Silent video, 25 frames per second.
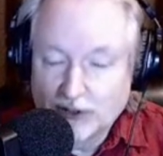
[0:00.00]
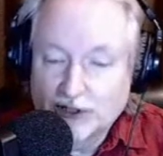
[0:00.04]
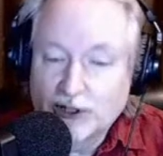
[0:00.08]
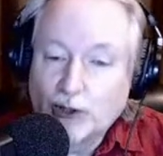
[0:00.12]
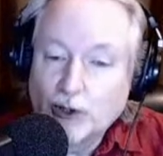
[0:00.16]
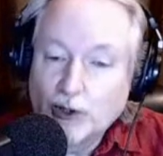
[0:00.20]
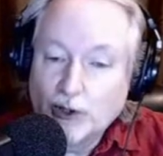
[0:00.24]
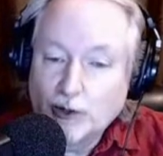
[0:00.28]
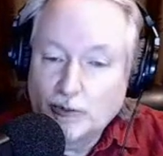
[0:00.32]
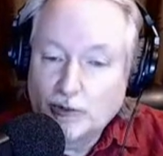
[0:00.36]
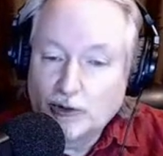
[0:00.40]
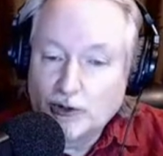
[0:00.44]
They
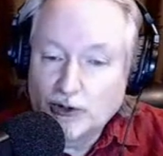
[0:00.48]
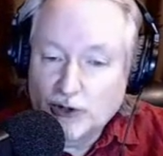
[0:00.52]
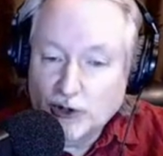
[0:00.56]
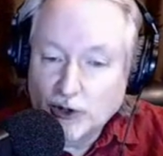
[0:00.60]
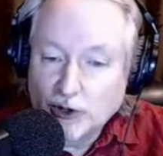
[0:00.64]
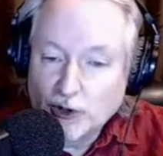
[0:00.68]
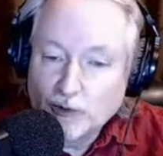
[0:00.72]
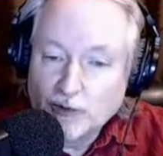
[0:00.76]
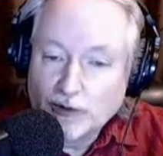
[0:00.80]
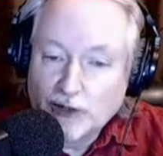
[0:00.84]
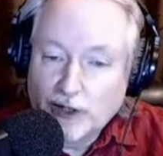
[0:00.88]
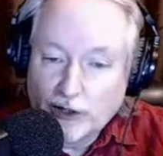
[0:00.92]
only
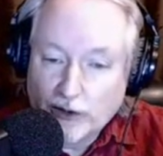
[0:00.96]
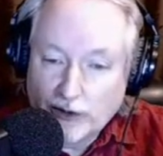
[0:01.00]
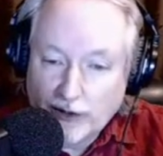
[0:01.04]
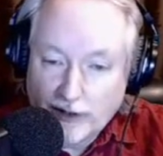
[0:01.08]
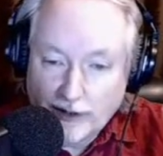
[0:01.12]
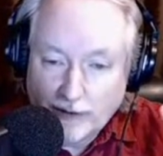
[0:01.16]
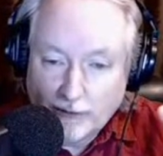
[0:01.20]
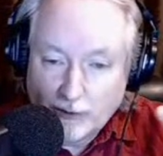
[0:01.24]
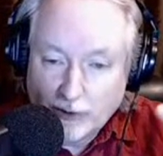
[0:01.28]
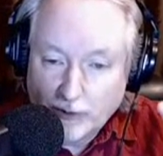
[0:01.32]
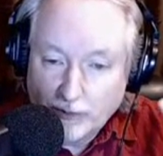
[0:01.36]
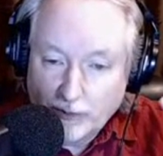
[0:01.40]
presumed that
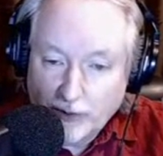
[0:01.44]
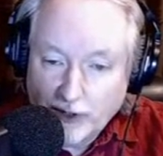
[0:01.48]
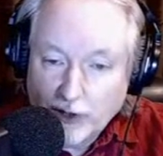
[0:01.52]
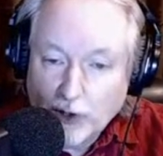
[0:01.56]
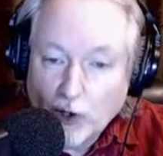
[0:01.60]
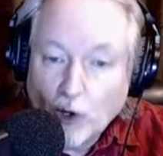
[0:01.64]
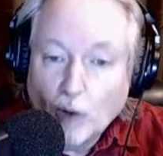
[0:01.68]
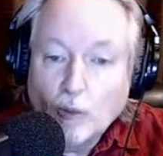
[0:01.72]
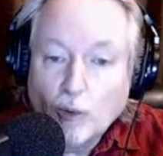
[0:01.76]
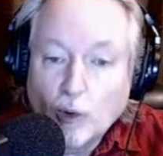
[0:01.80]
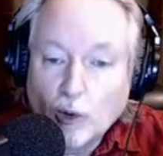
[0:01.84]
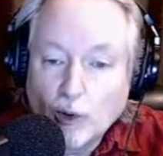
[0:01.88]
there would be
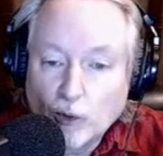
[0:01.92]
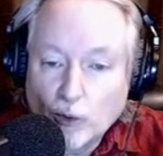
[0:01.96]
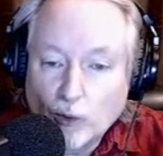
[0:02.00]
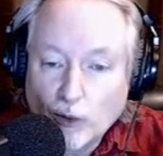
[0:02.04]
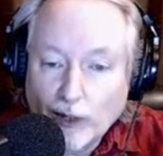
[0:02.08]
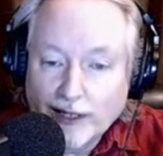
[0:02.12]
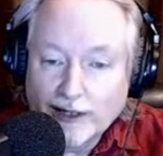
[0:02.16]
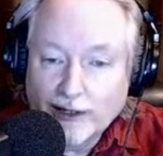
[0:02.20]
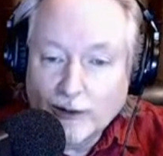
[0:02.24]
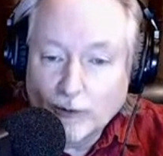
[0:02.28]
no more weight